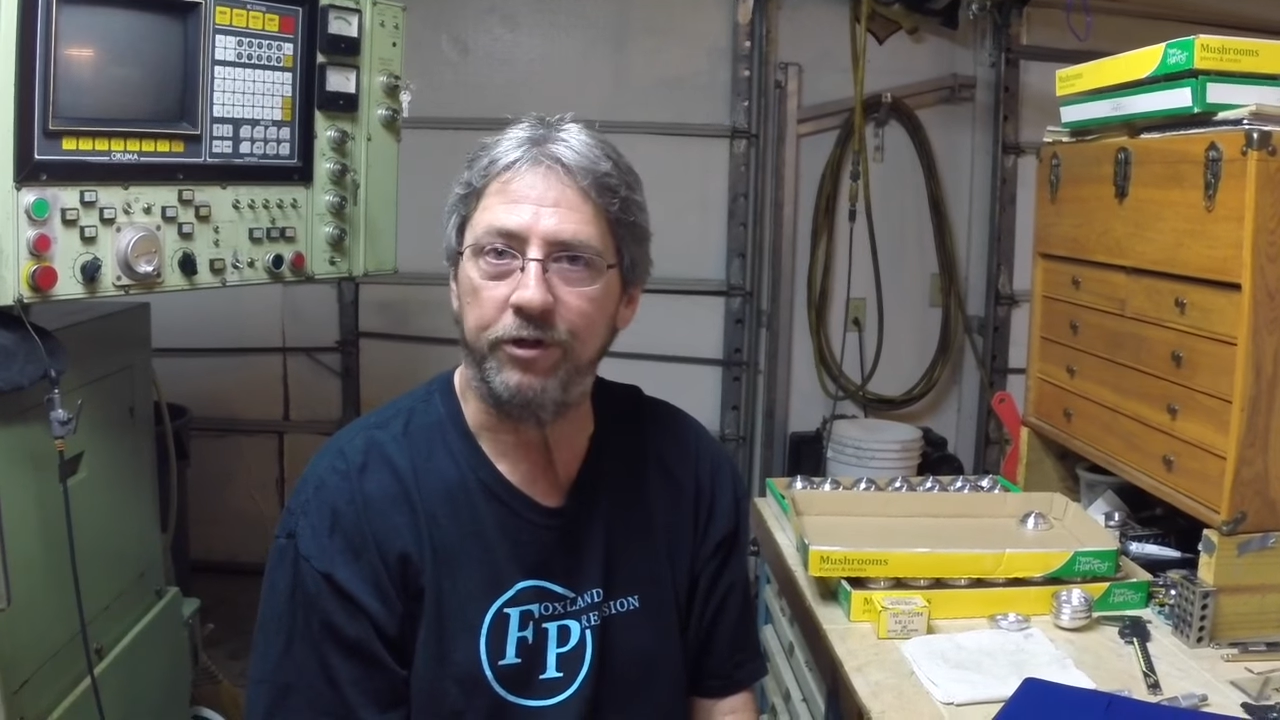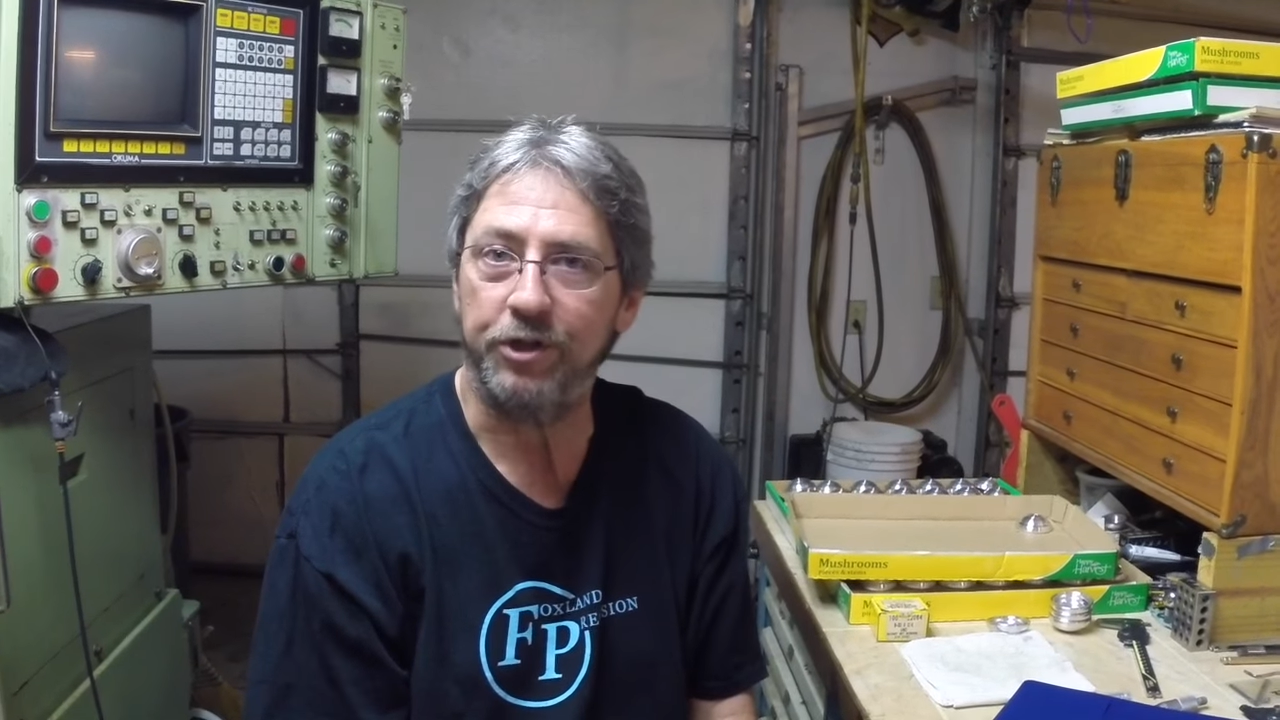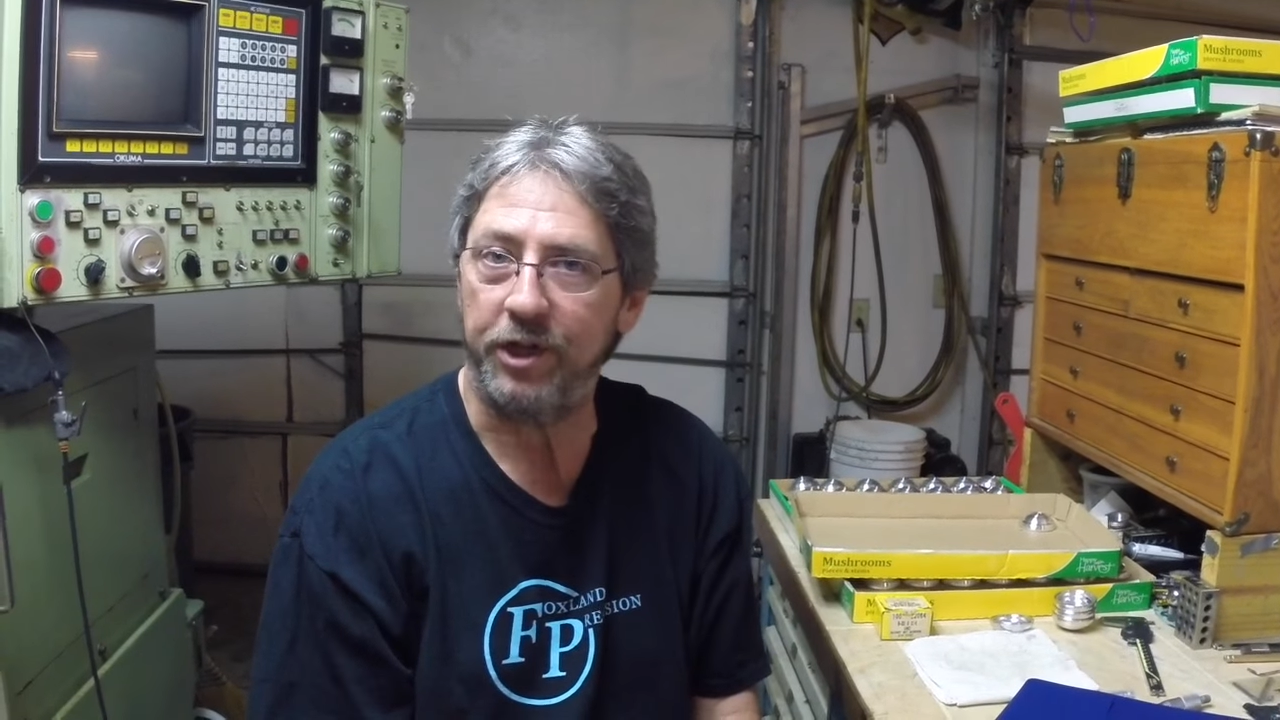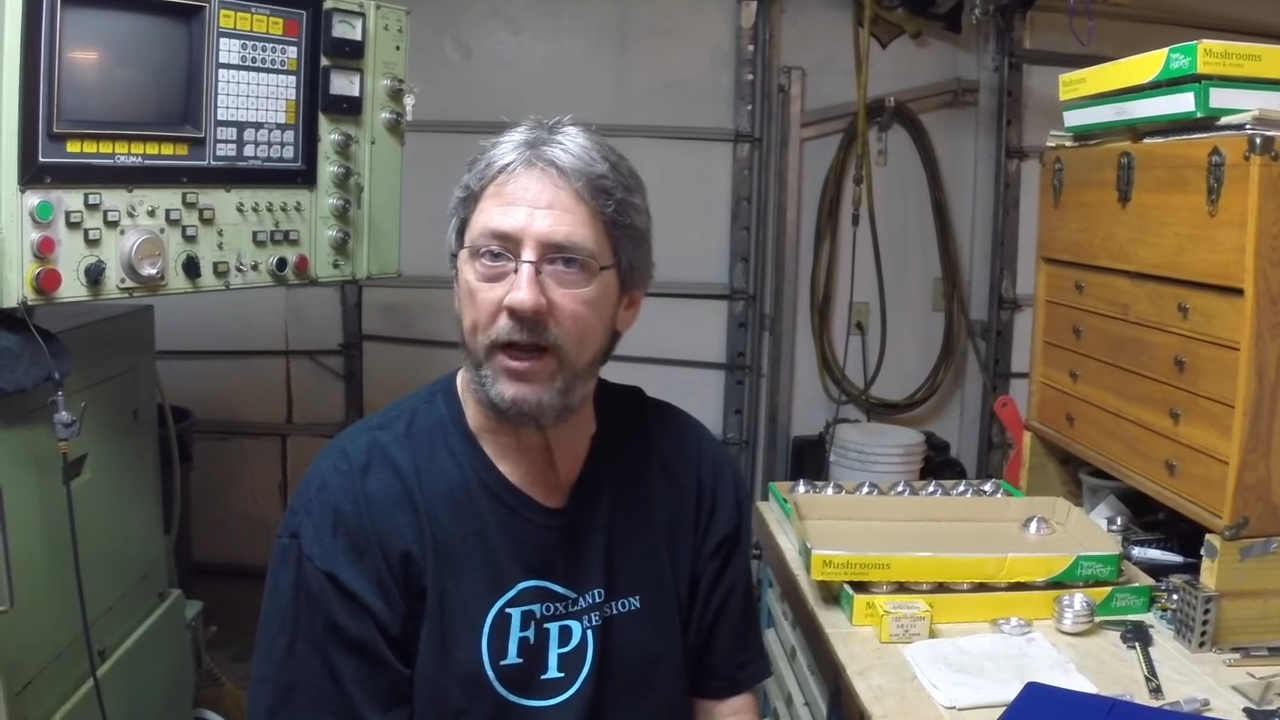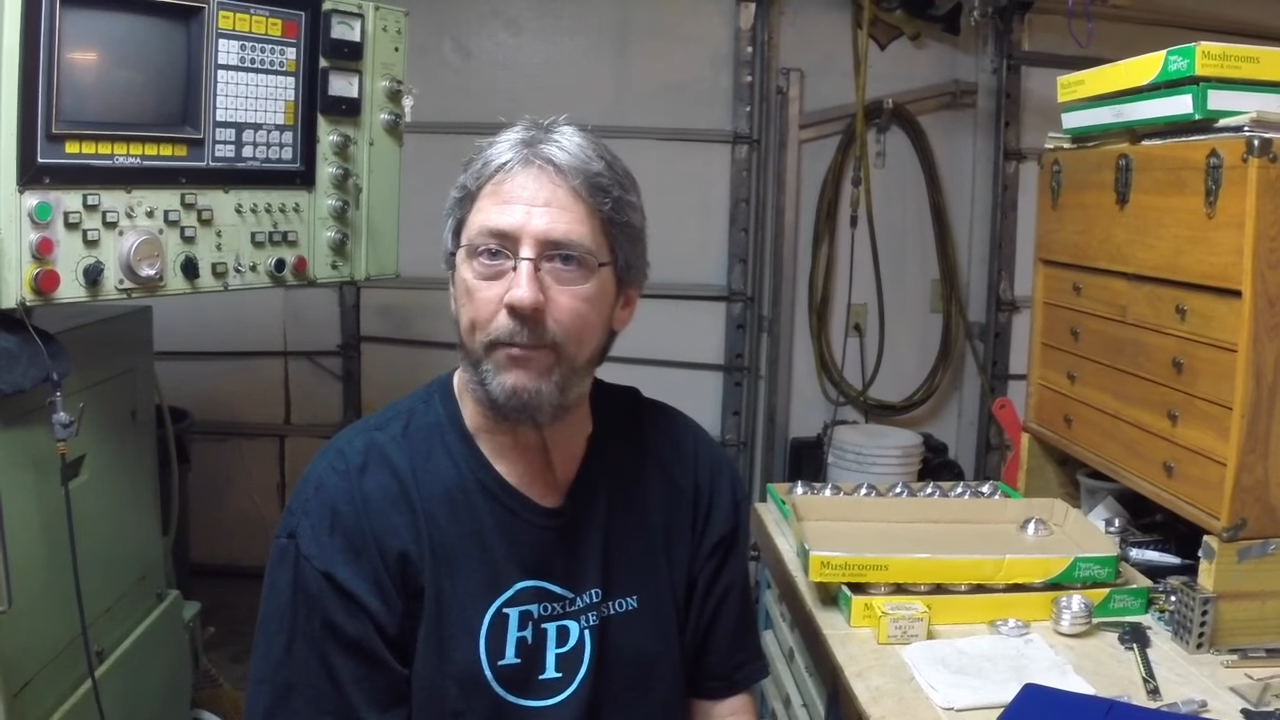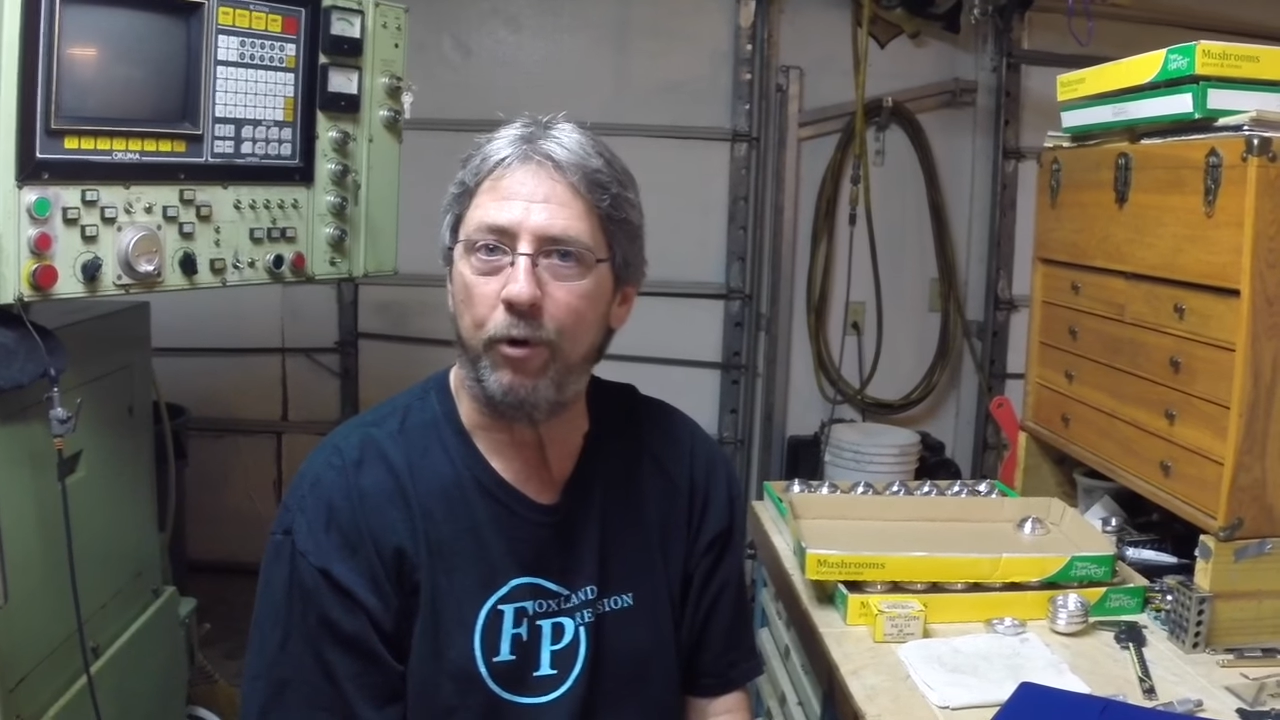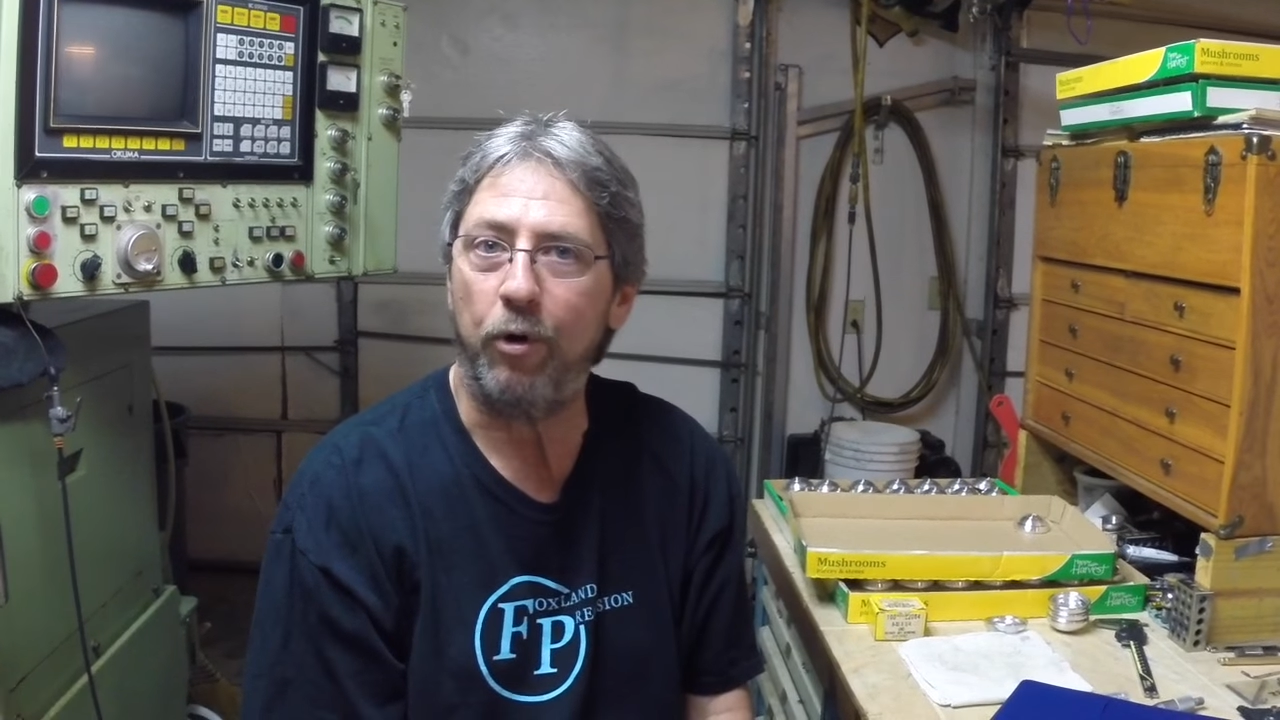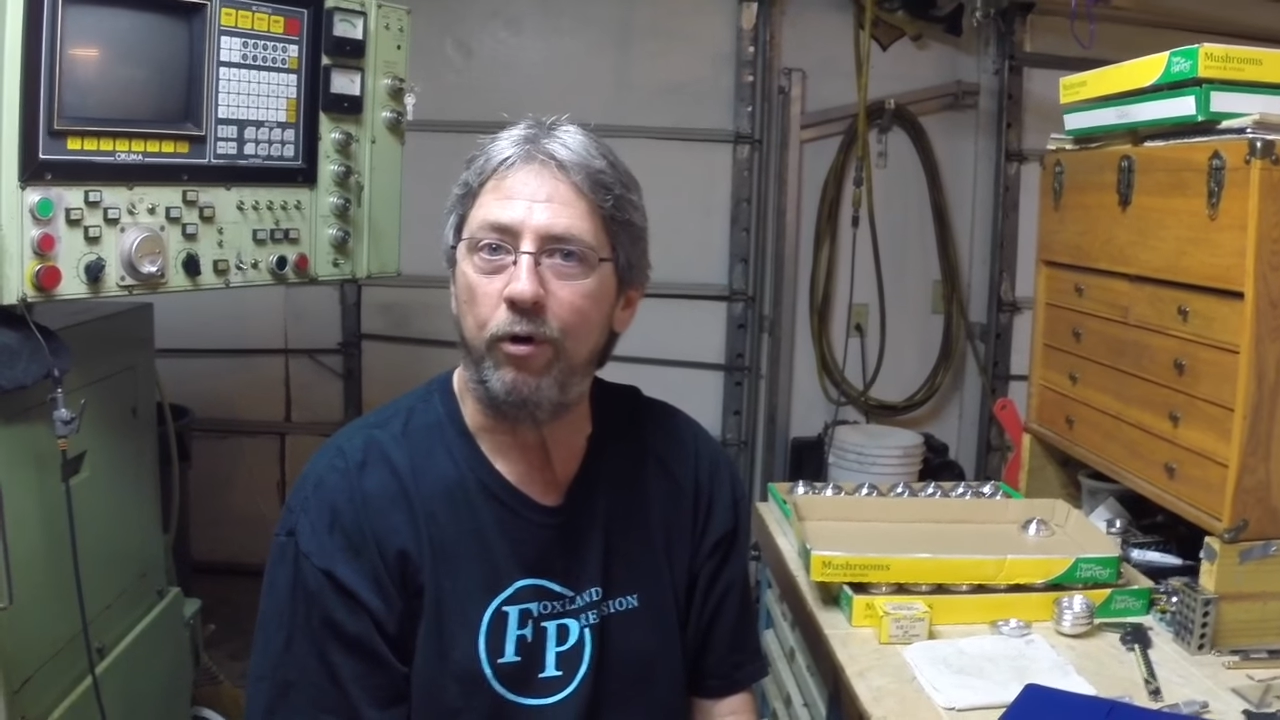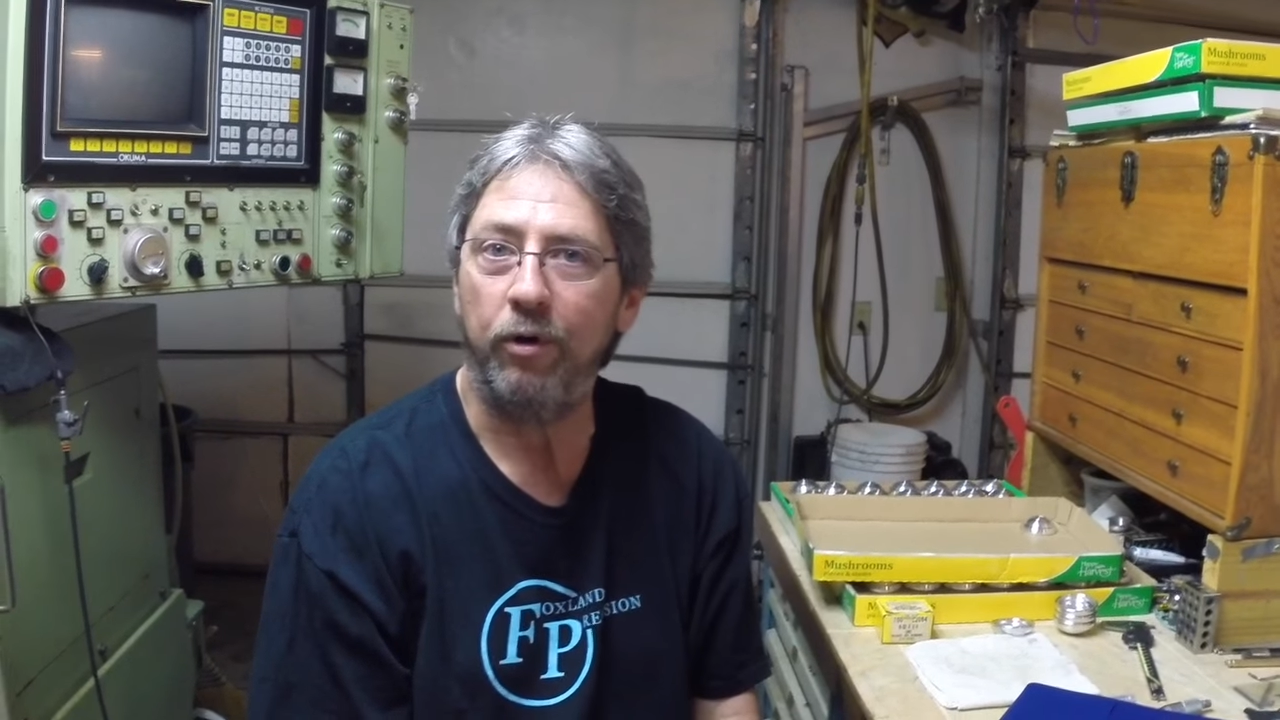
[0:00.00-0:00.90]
and stable.